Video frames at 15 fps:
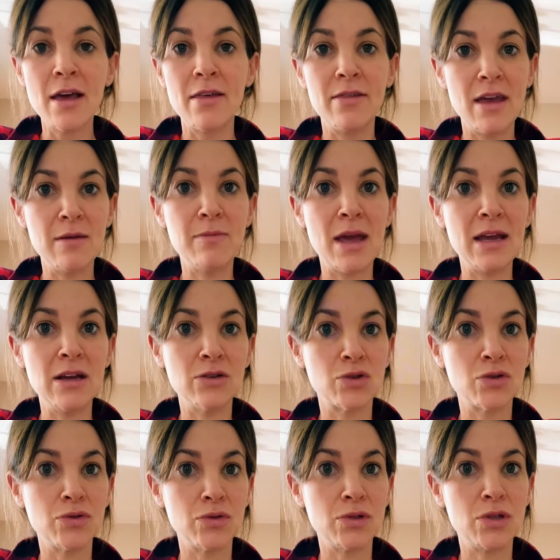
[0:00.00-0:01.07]
They may
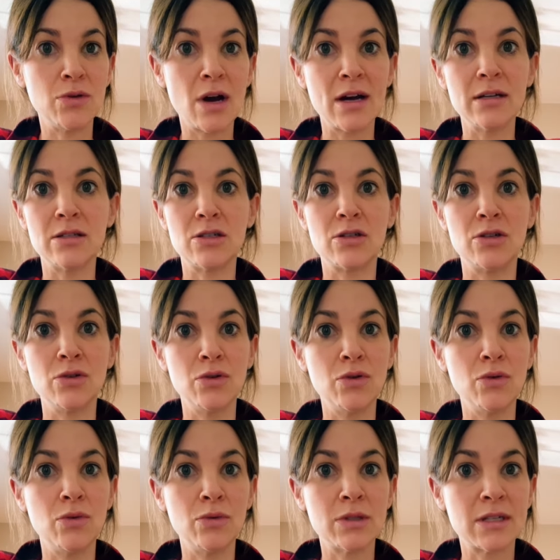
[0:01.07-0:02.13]
introduce you guys
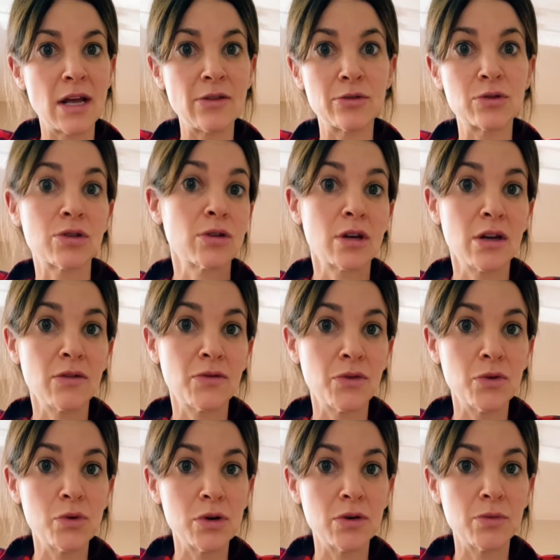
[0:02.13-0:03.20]
to sellers looking
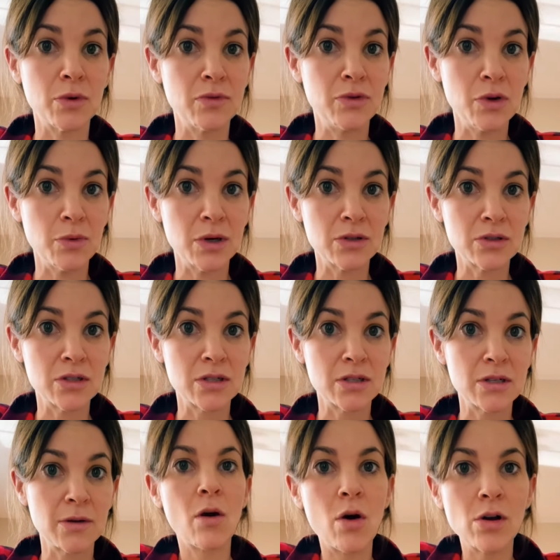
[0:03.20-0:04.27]
for
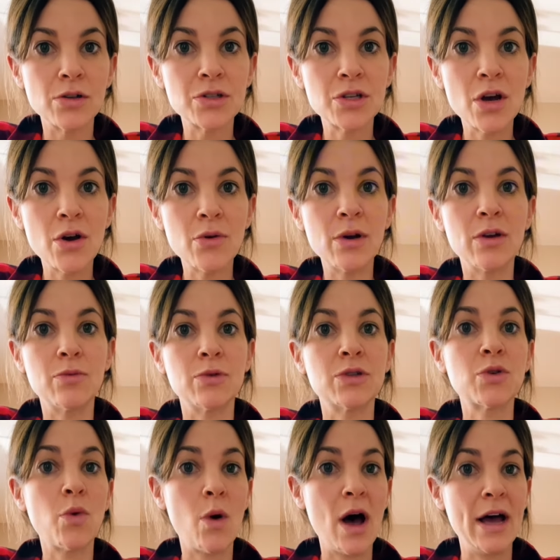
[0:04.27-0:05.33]
reviewers. Also, it was
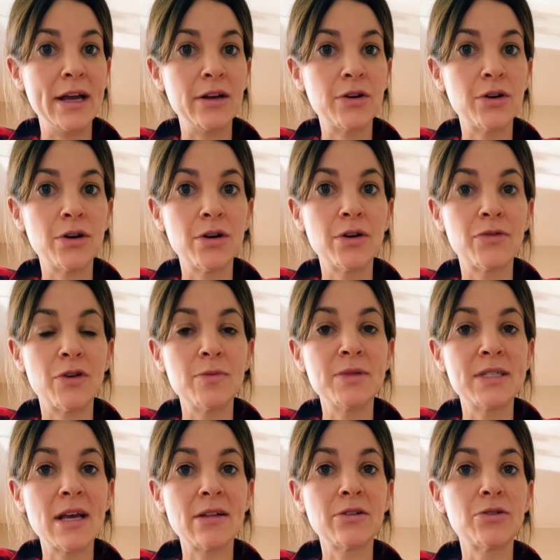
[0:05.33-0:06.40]
quieter from
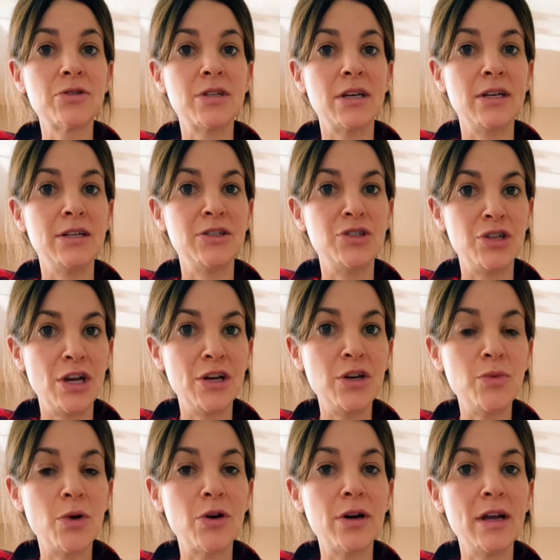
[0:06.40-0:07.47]
sellers in
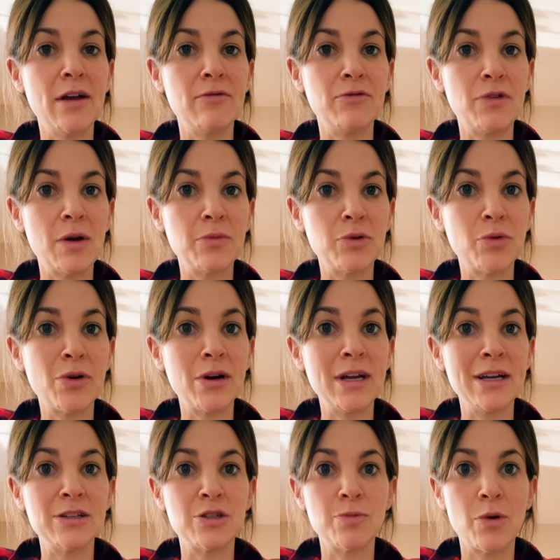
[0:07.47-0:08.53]
January and February.
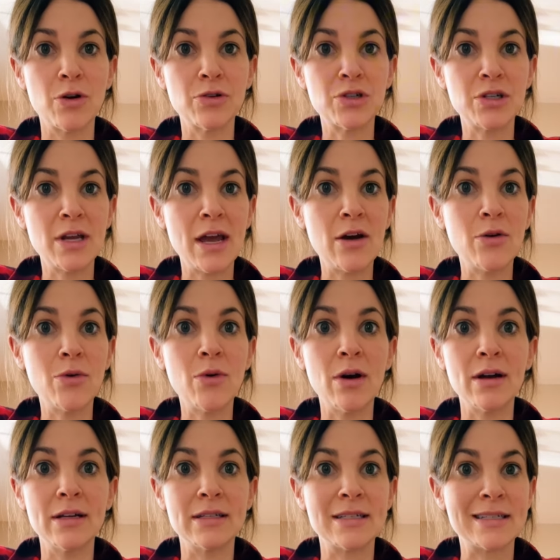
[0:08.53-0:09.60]
It's March now.
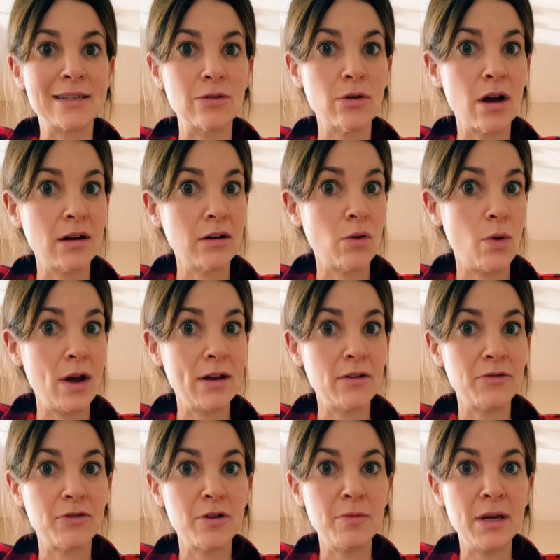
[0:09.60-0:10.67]
It's still kind of quiet
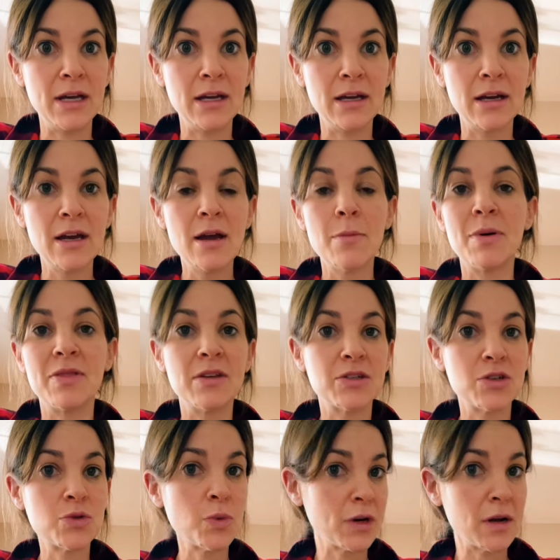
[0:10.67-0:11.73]
for me, but this
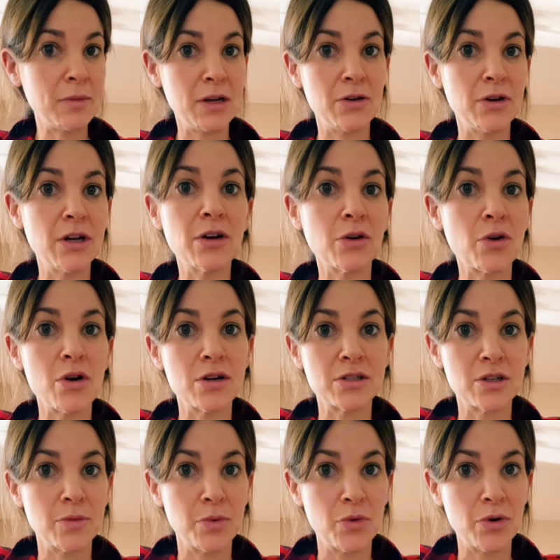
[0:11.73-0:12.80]
is what I'm hearing across
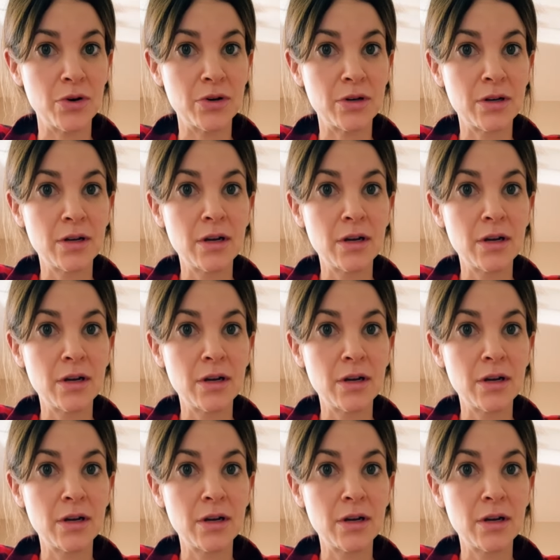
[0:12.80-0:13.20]
the board.